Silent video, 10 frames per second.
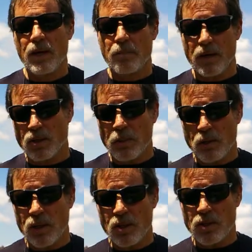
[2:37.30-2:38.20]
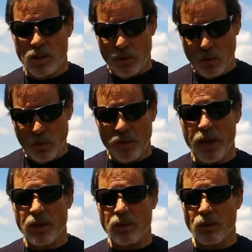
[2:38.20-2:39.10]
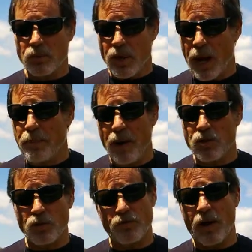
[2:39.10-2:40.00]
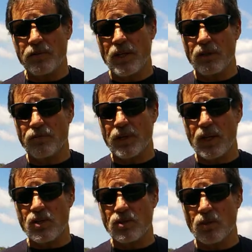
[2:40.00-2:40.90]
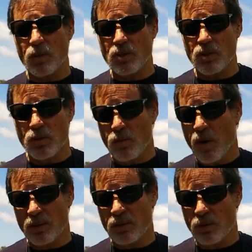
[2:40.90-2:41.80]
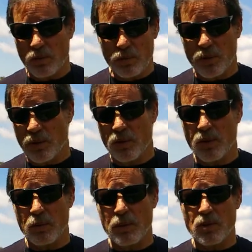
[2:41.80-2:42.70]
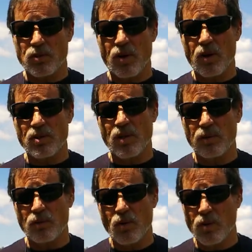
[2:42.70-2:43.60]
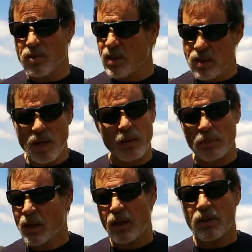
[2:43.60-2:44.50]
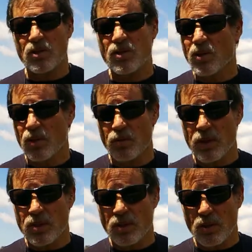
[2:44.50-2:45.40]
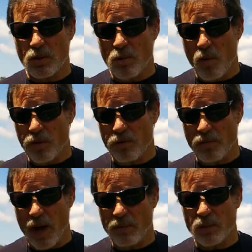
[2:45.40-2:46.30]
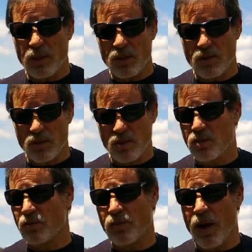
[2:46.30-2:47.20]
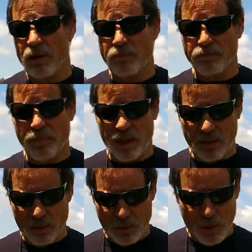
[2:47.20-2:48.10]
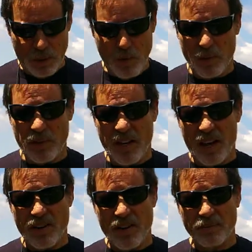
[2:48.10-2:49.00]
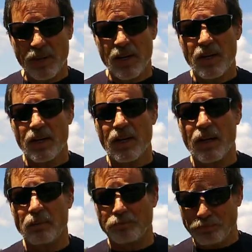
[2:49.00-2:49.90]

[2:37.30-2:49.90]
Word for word: my assumption is that you will then, you know, type out your five identifications, the ones that you want, you, you feel that you're going to be the strongest on the course. And this time, there's no good reason to do more than five. Okay, so just do five and don't do any more than that. All right. Um,